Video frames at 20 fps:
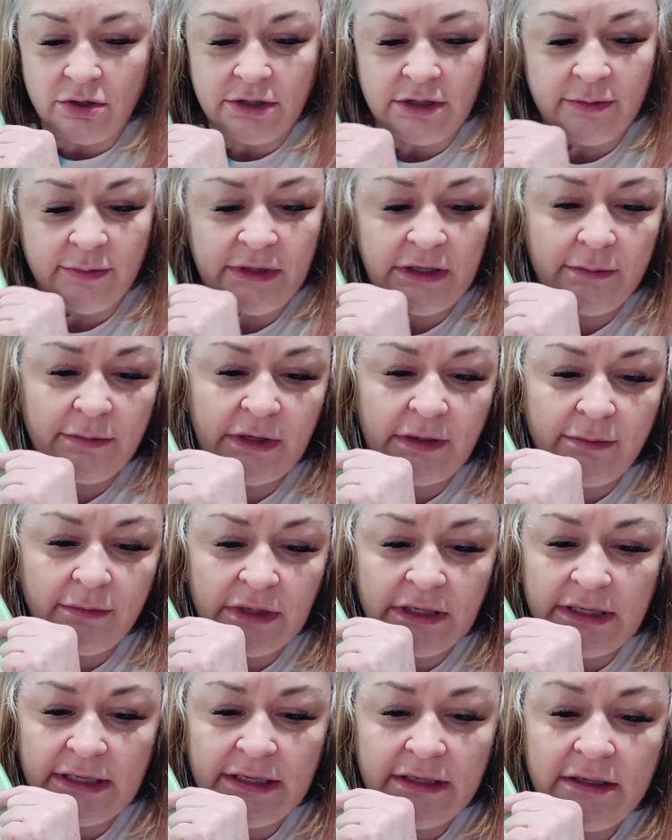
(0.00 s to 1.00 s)
to me in my
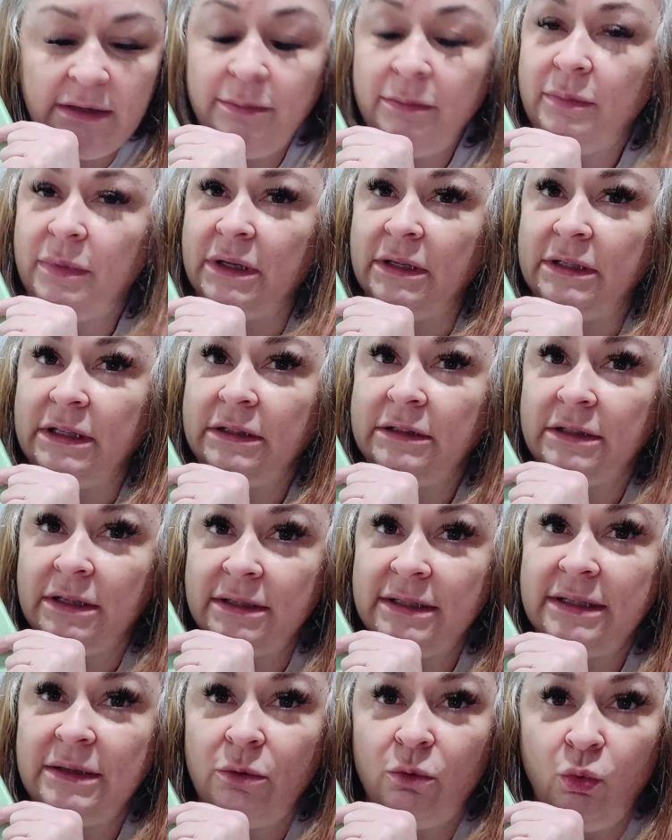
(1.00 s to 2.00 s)
mind, but
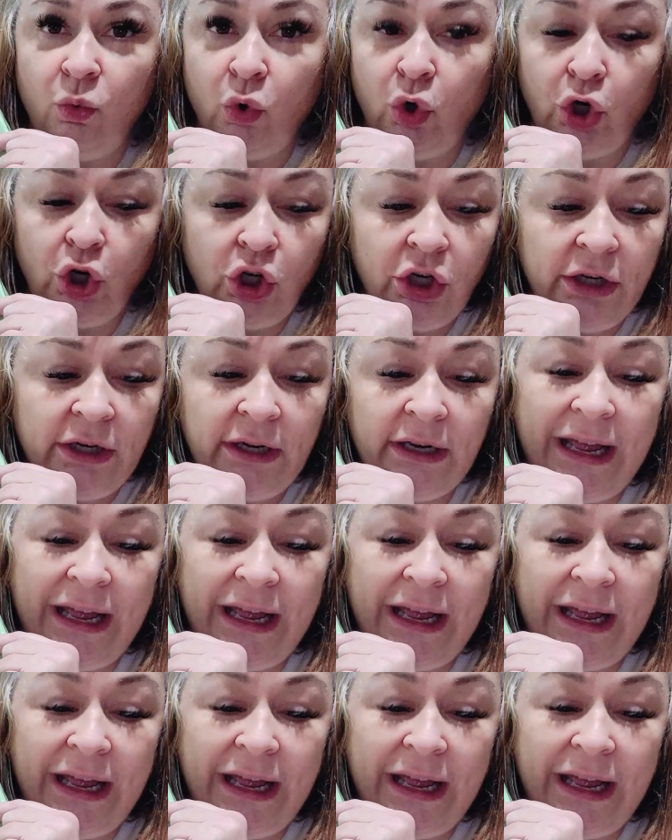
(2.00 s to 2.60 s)
does it work